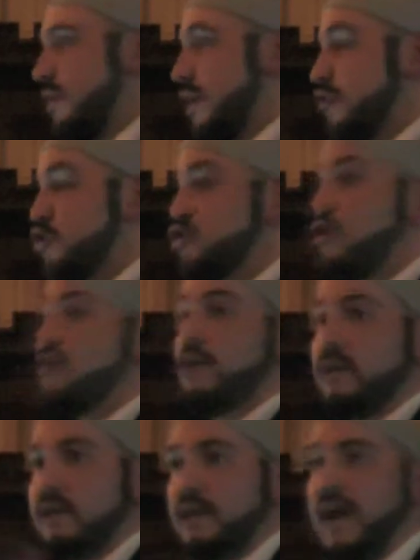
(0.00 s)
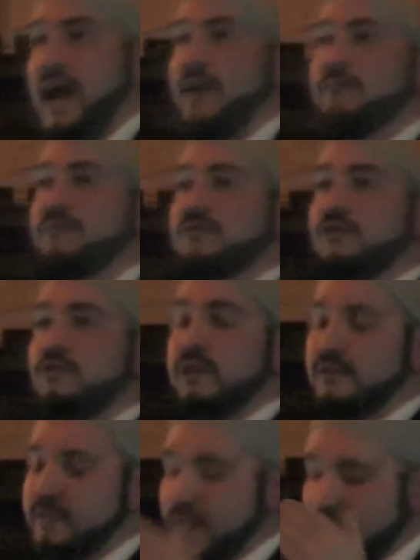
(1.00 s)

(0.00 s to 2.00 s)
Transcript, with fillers: And shockingly, absolutely